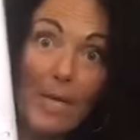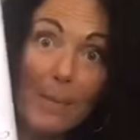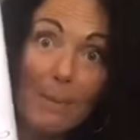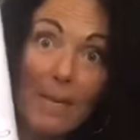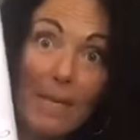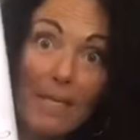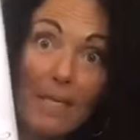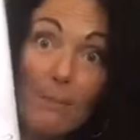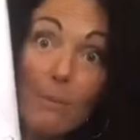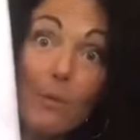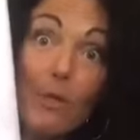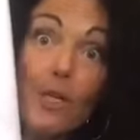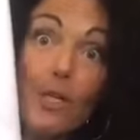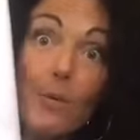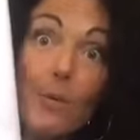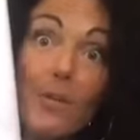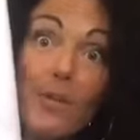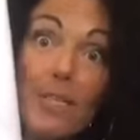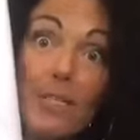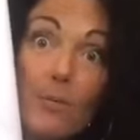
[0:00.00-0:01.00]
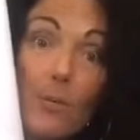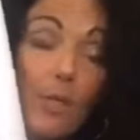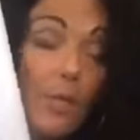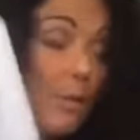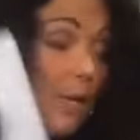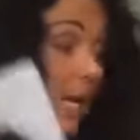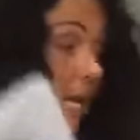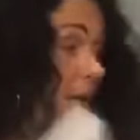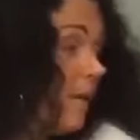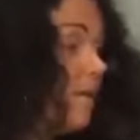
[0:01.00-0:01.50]
I'm not going to bore you with this one.
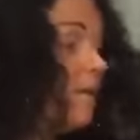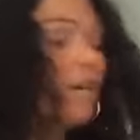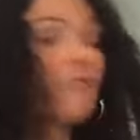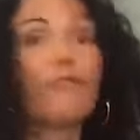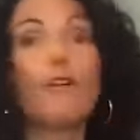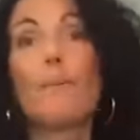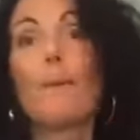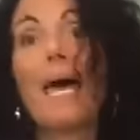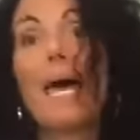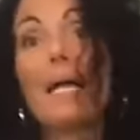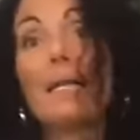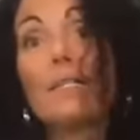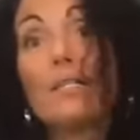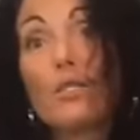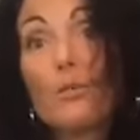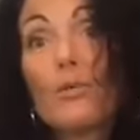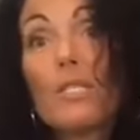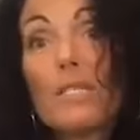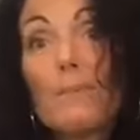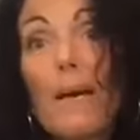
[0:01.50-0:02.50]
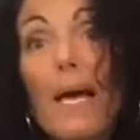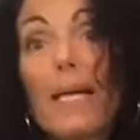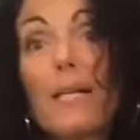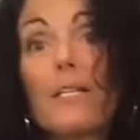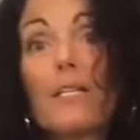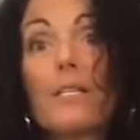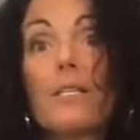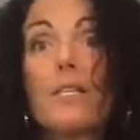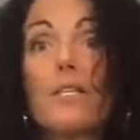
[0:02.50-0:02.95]
Okay, from hell to inspired.